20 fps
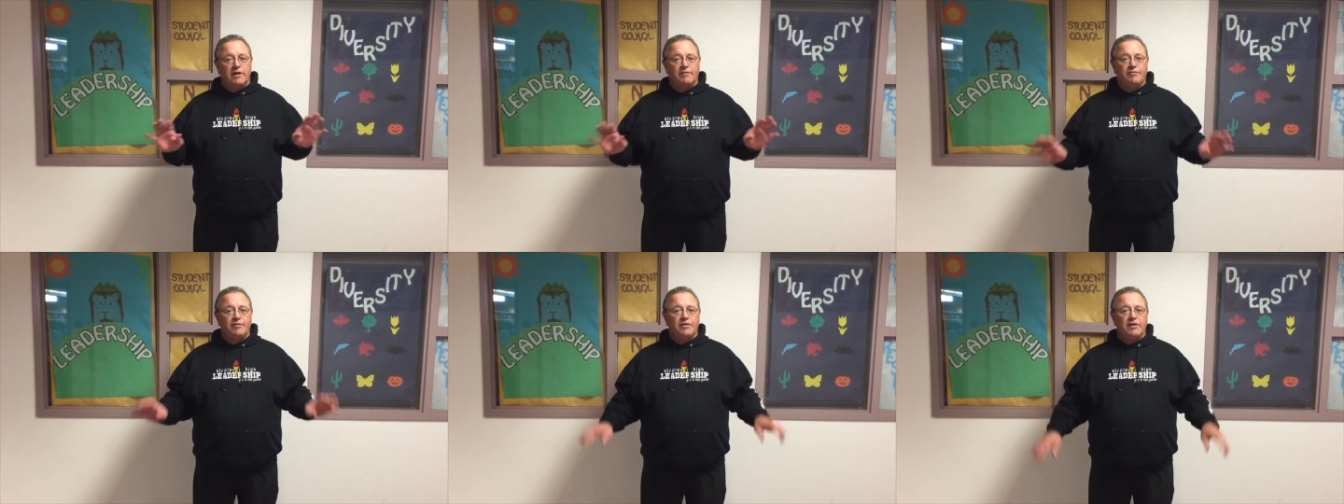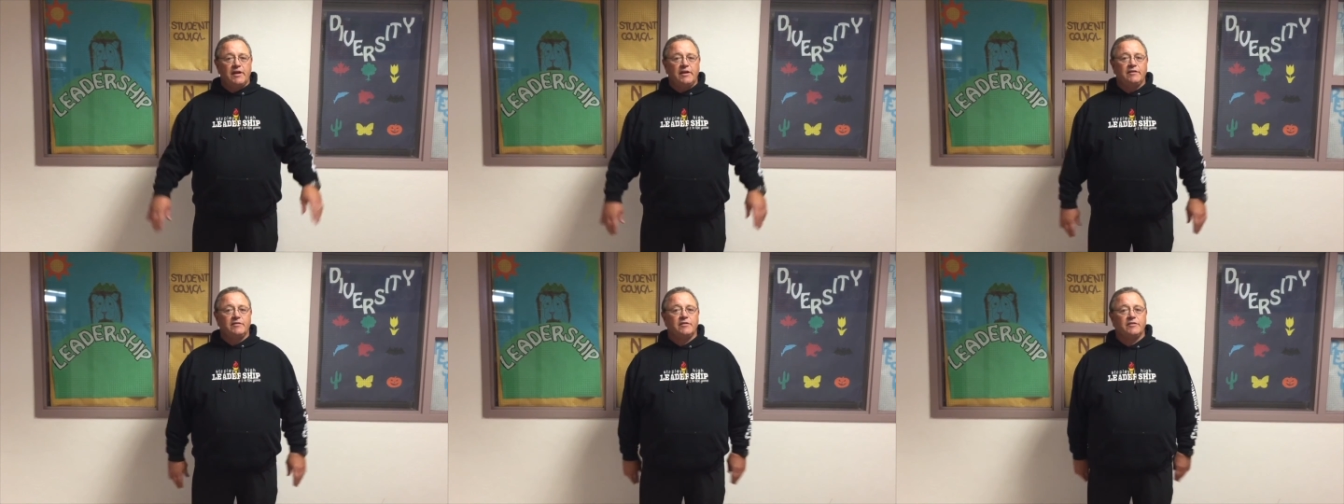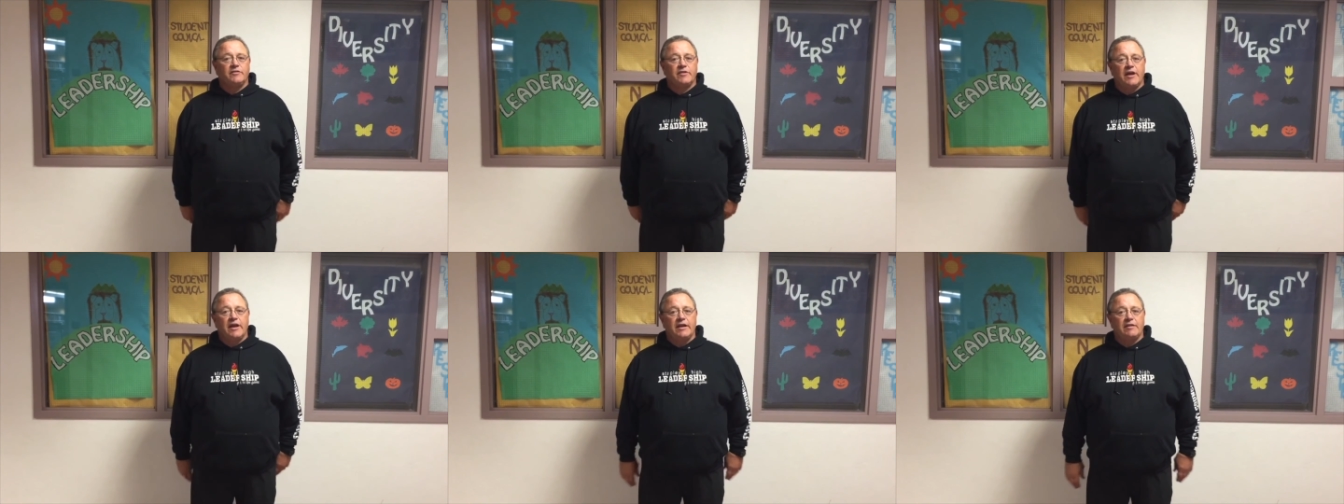everything,
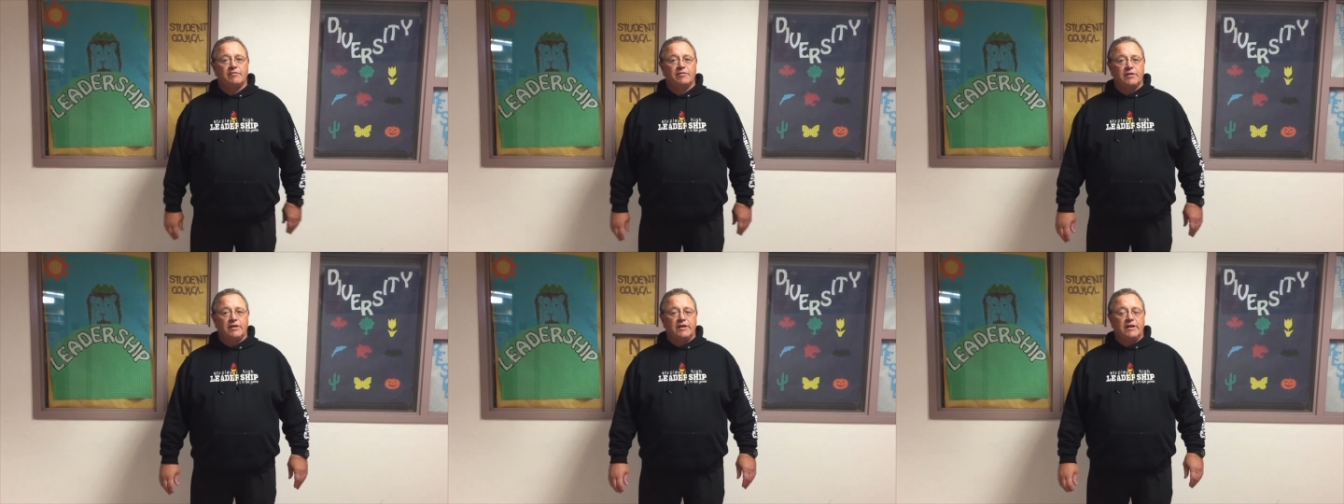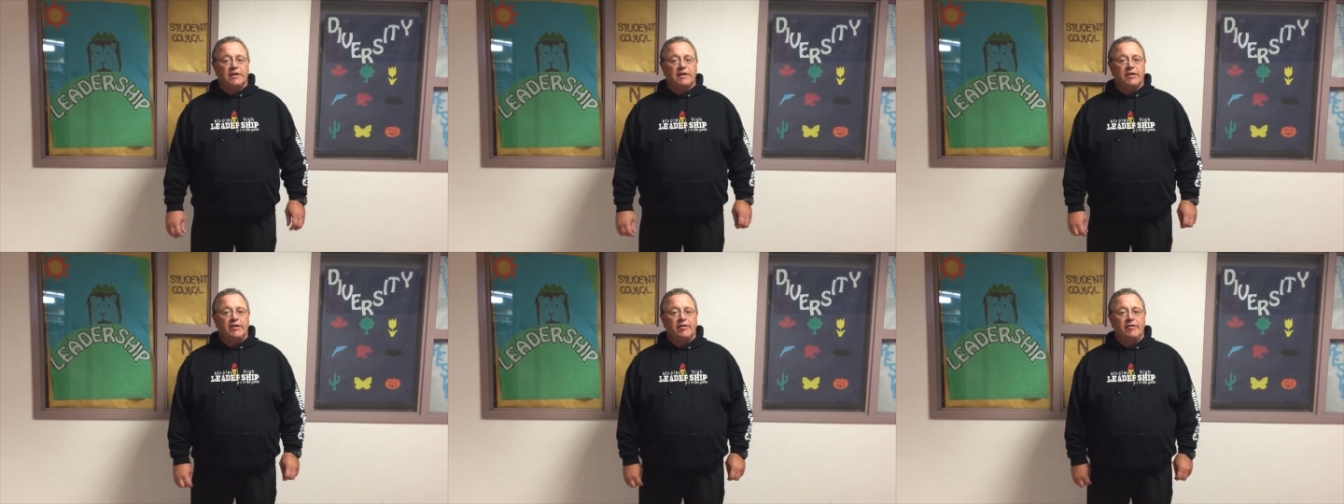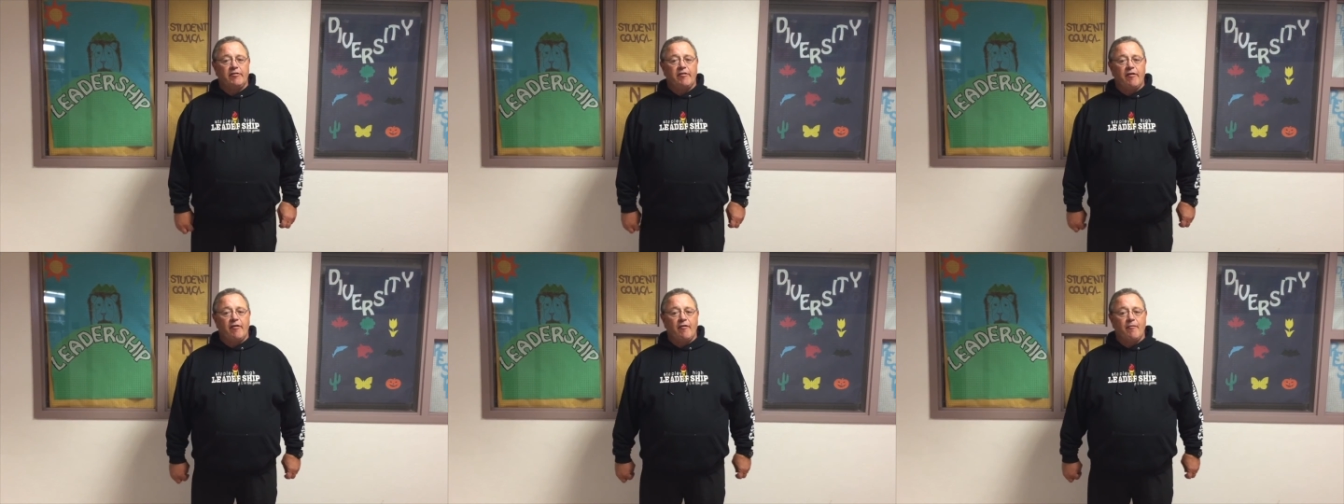design everything,
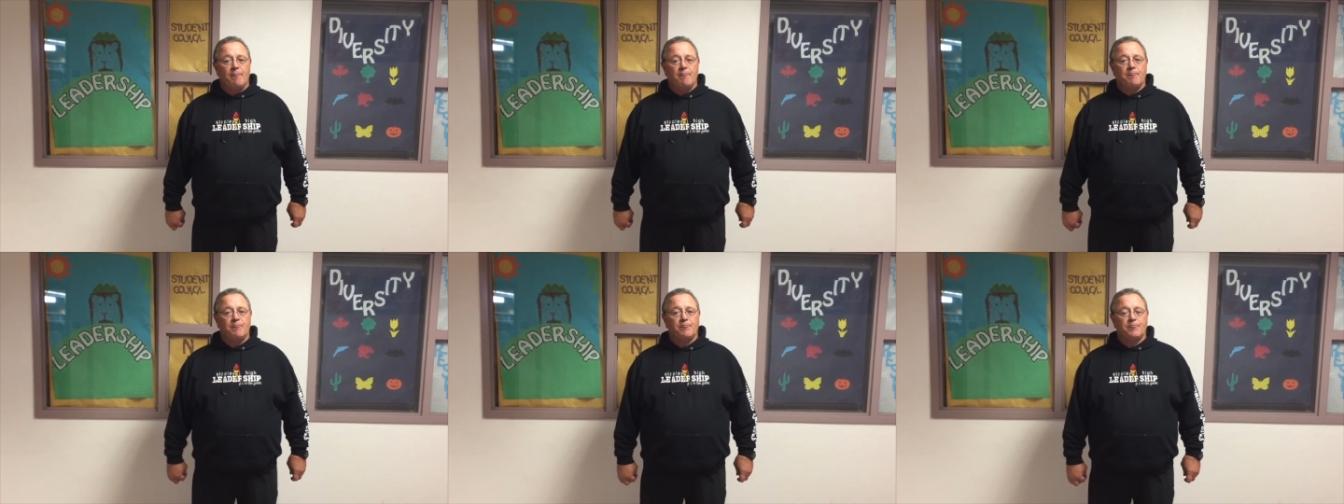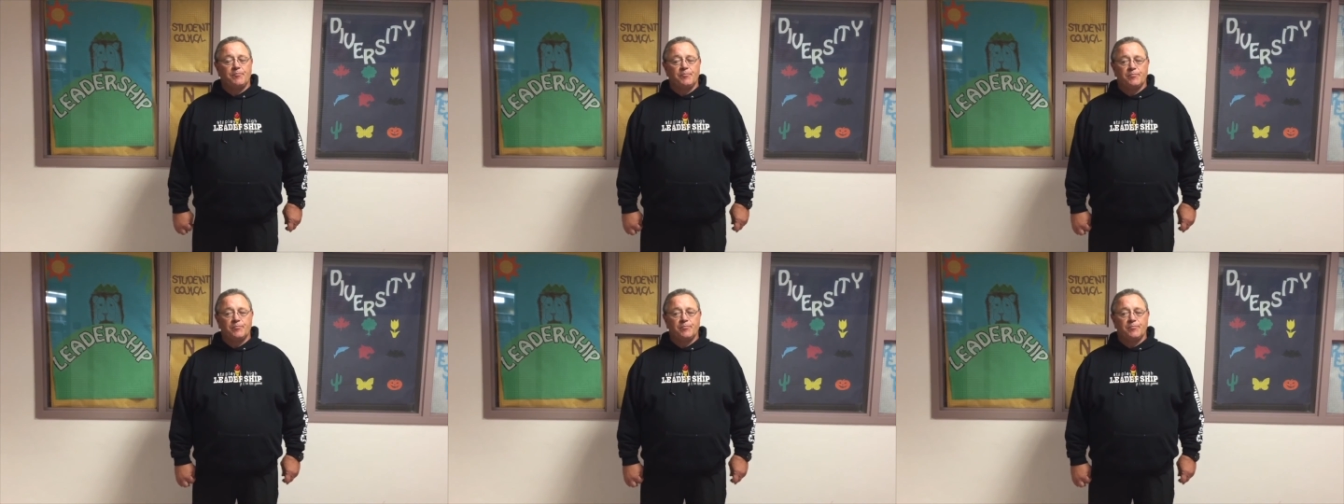and um,